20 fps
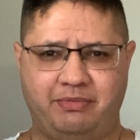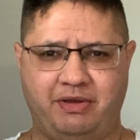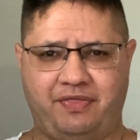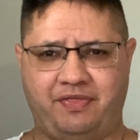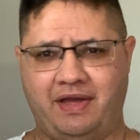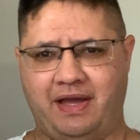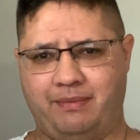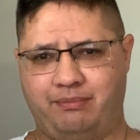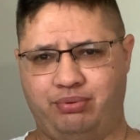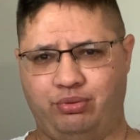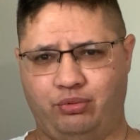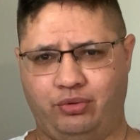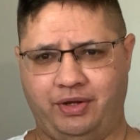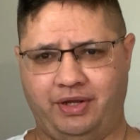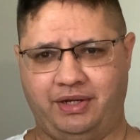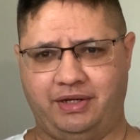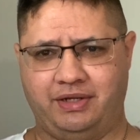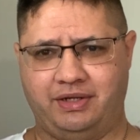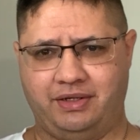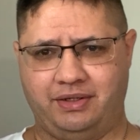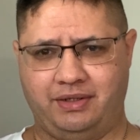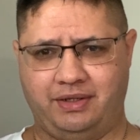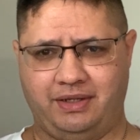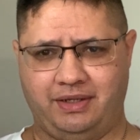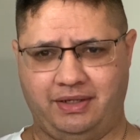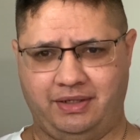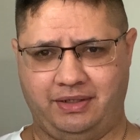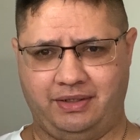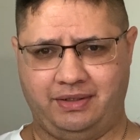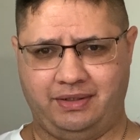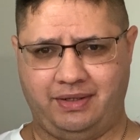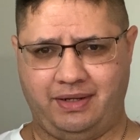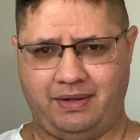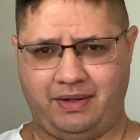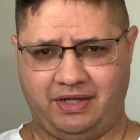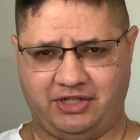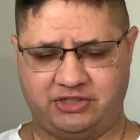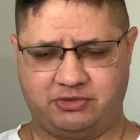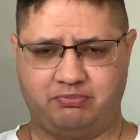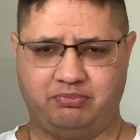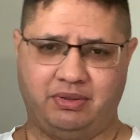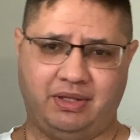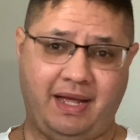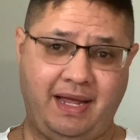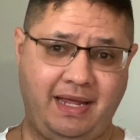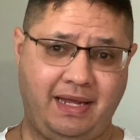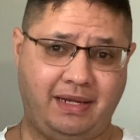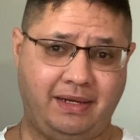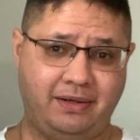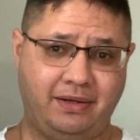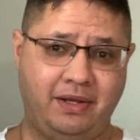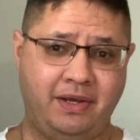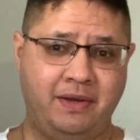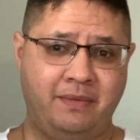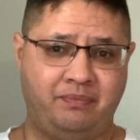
at that point and explained